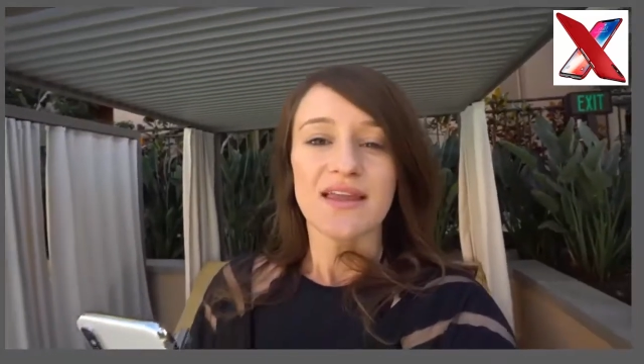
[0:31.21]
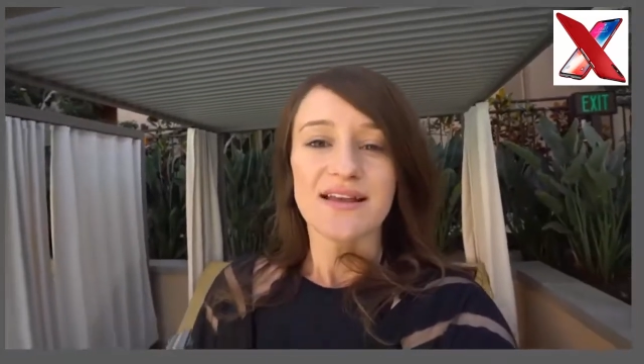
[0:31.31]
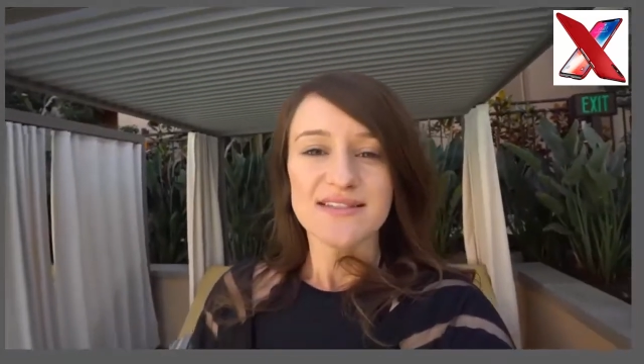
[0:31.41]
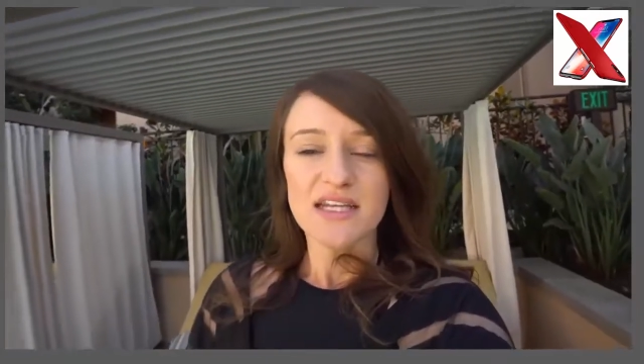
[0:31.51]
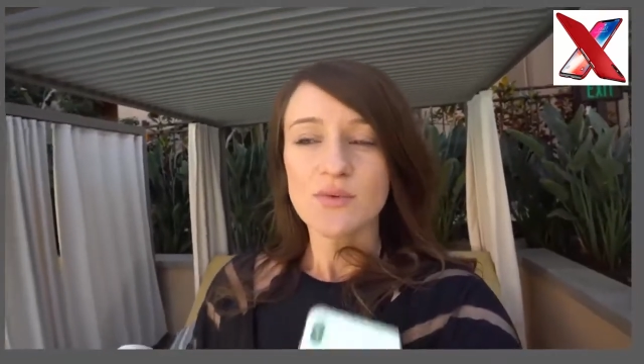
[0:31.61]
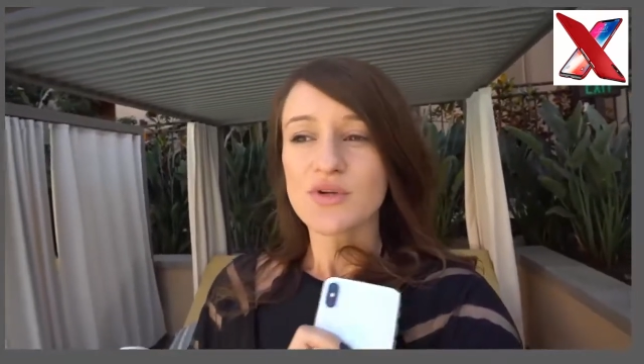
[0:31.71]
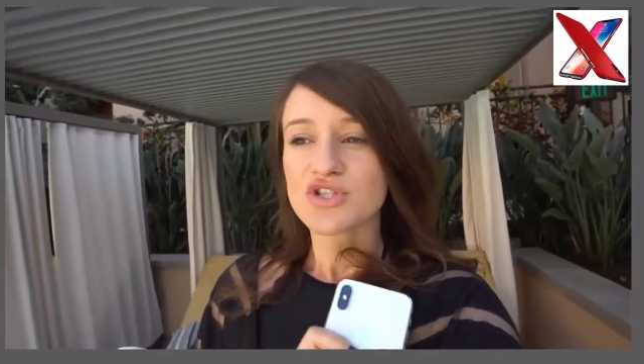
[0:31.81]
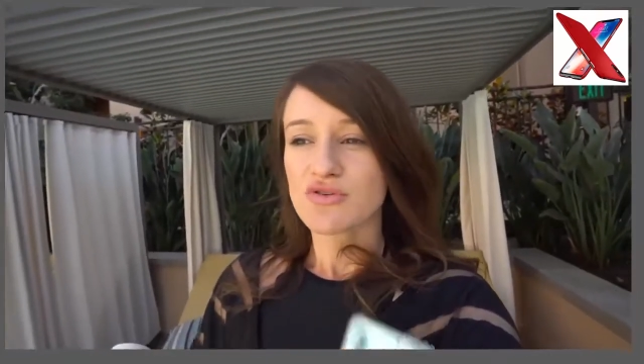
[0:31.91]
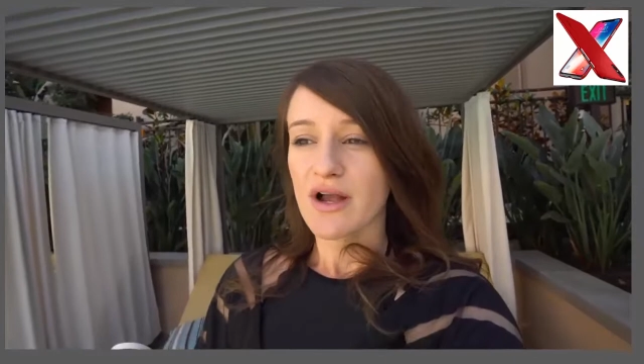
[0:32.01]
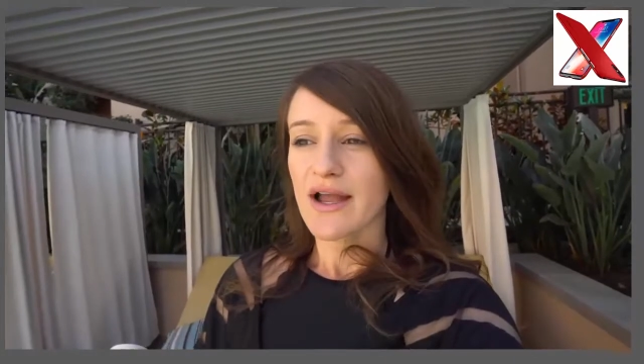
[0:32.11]
has anyone
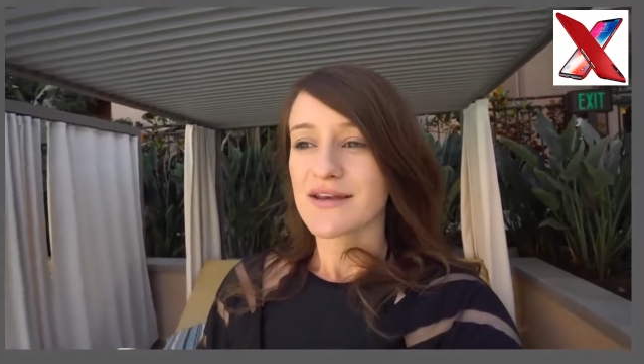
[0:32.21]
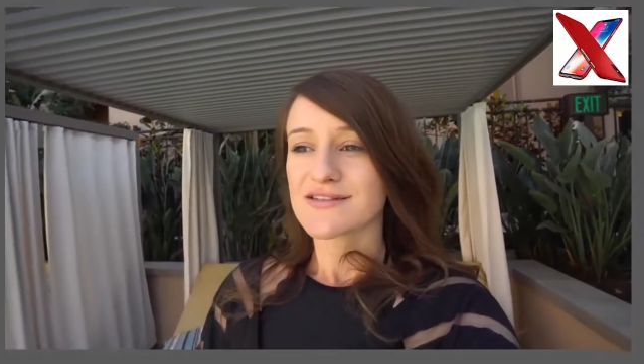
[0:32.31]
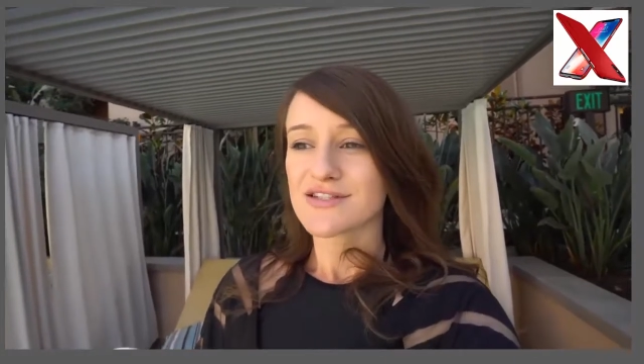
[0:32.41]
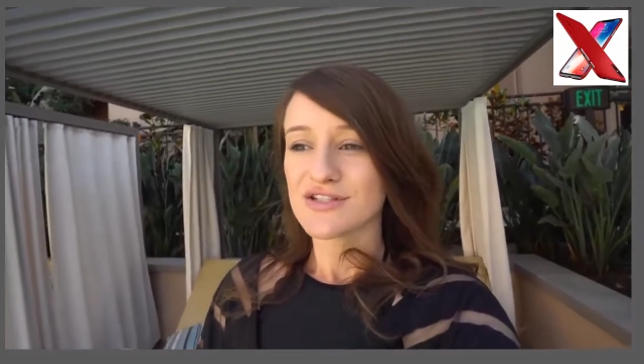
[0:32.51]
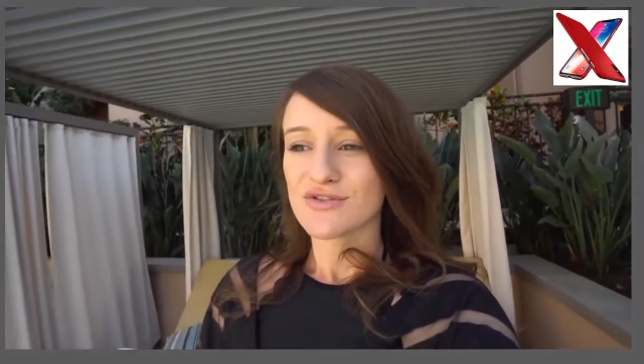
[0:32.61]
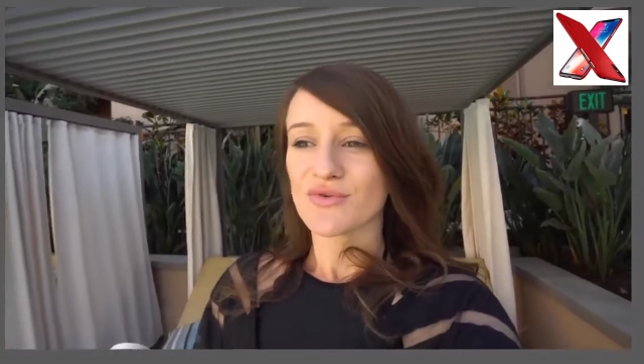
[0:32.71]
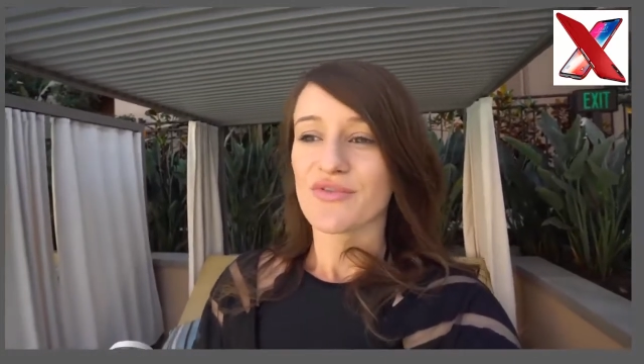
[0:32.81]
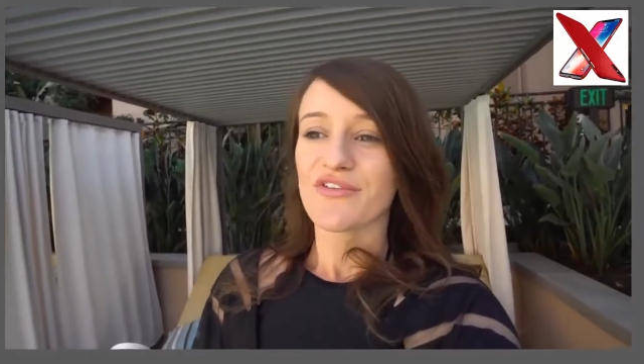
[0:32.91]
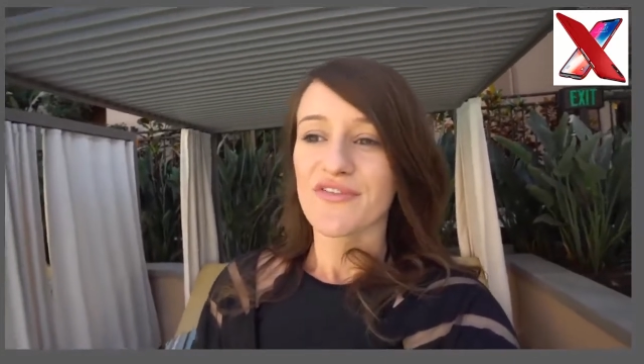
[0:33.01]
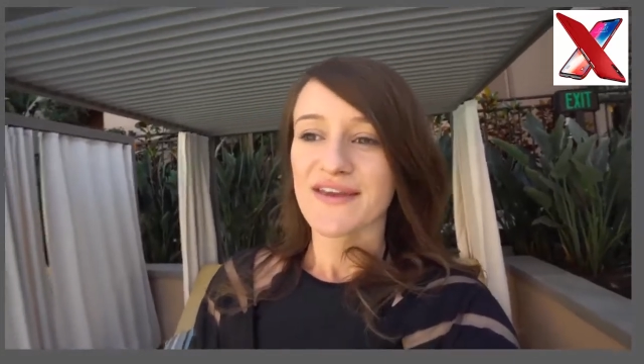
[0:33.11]
tried to do
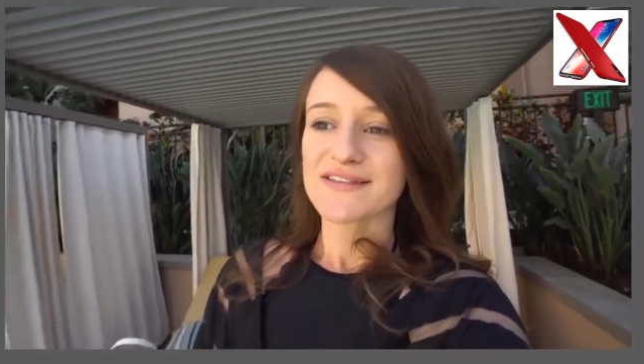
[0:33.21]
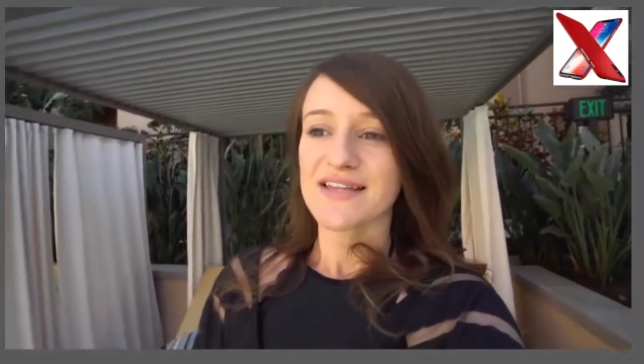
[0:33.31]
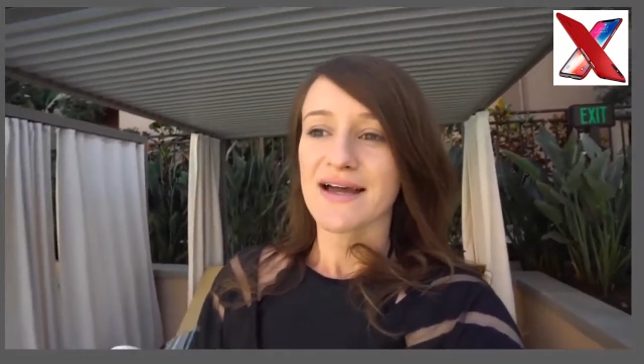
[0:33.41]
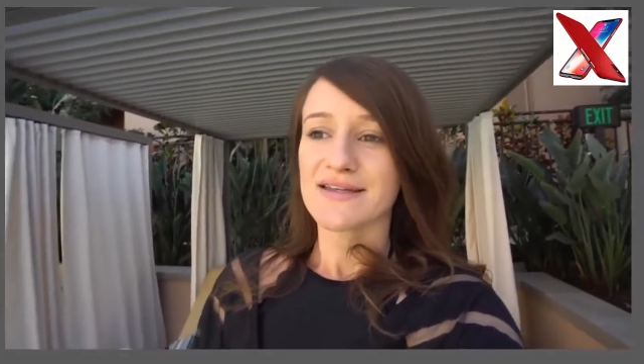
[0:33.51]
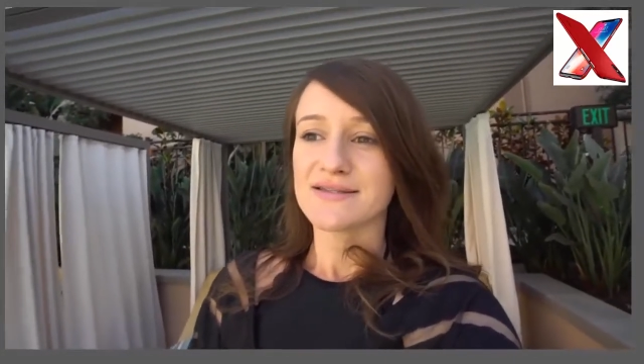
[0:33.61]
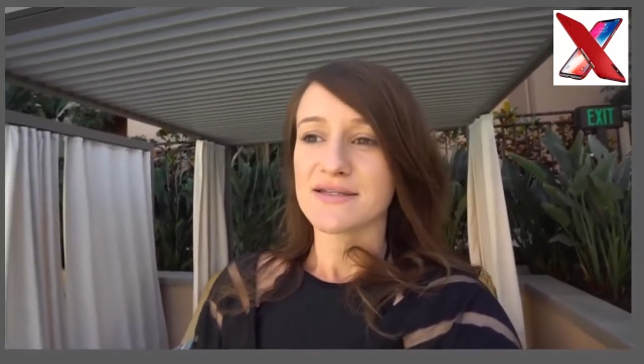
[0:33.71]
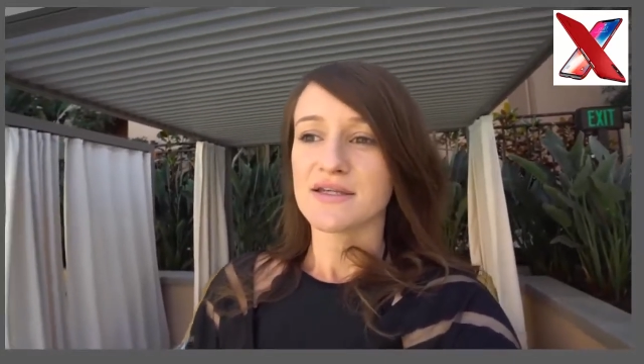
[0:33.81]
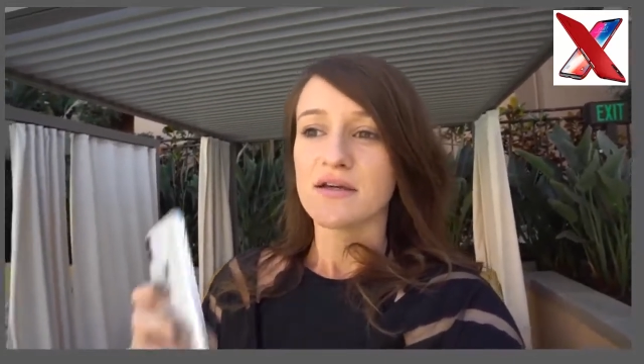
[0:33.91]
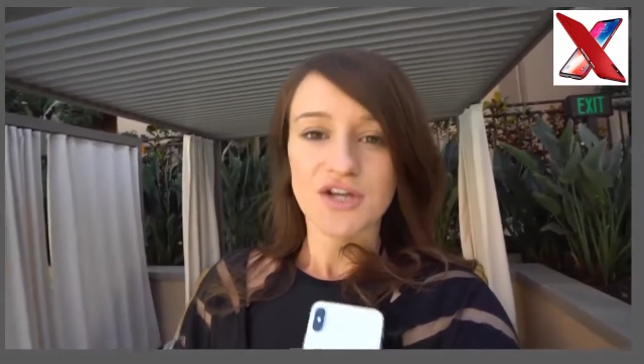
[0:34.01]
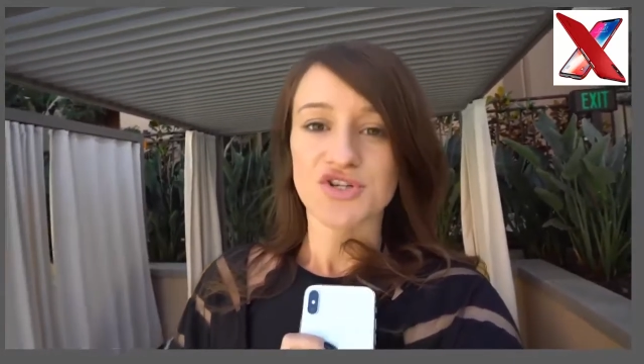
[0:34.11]
the Face
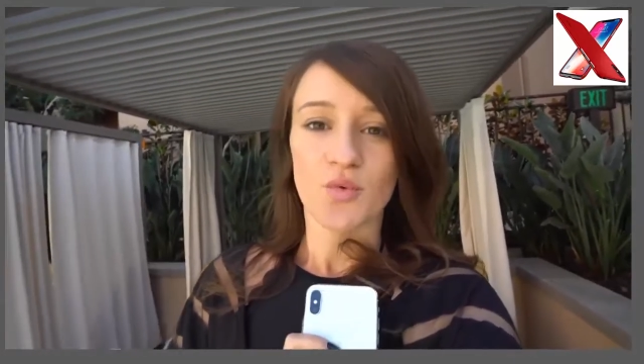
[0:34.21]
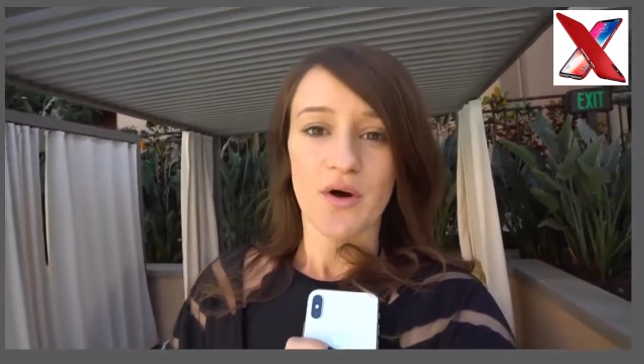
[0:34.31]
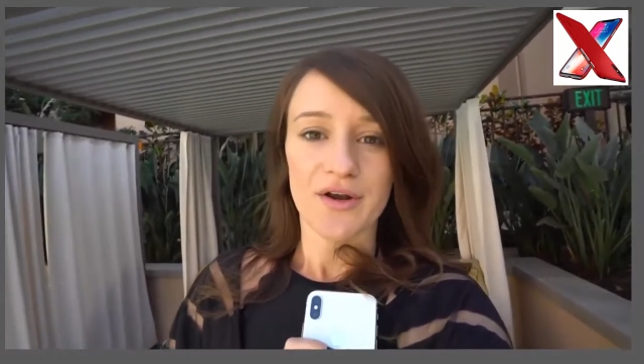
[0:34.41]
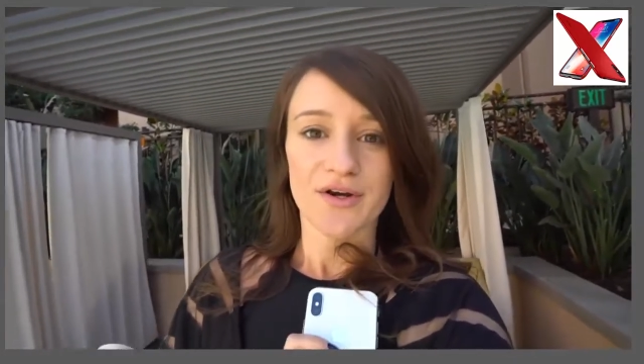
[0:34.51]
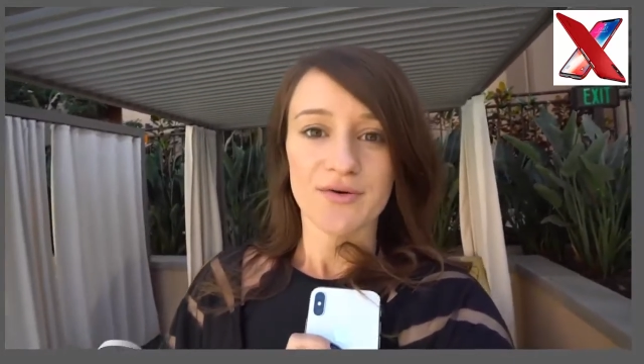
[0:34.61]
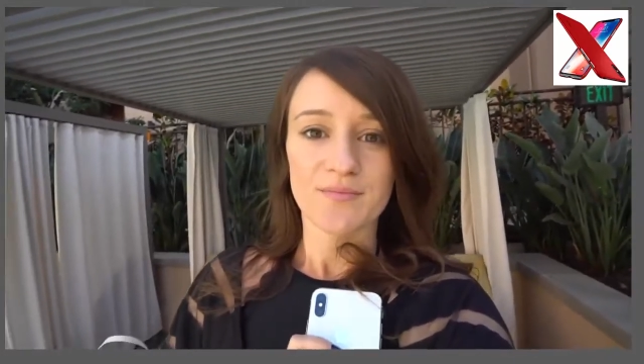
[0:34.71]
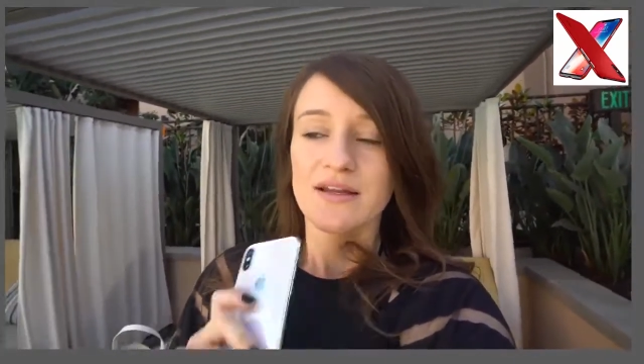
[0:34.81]
ID underwater?